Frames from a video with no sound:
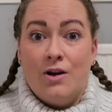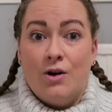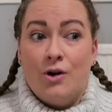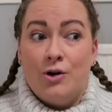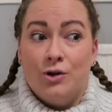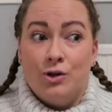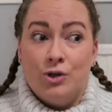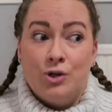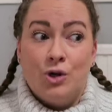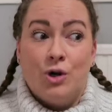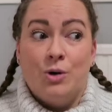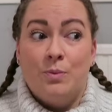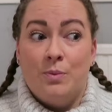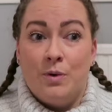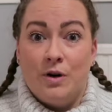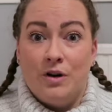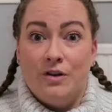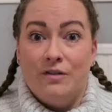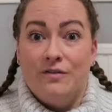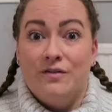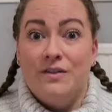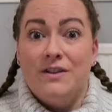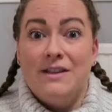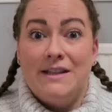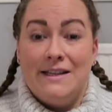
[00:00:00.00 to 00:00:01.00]
on top
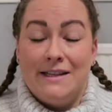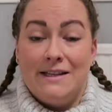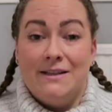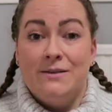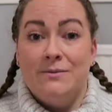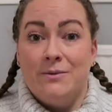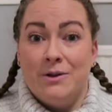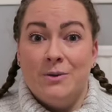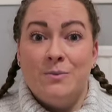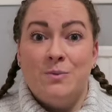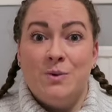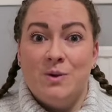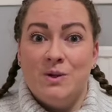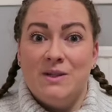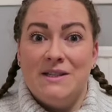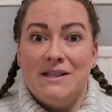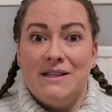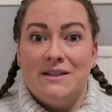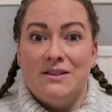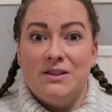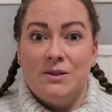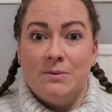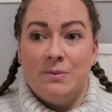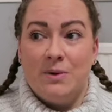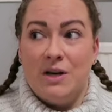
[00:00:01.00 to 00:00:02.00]
of dealing with
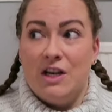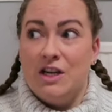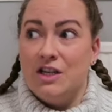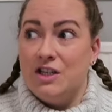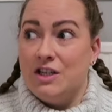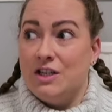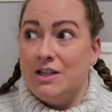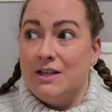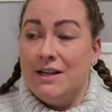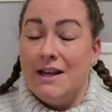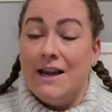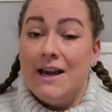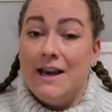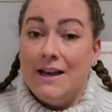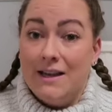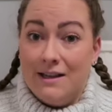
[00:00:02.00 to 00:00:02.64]
postnatal depression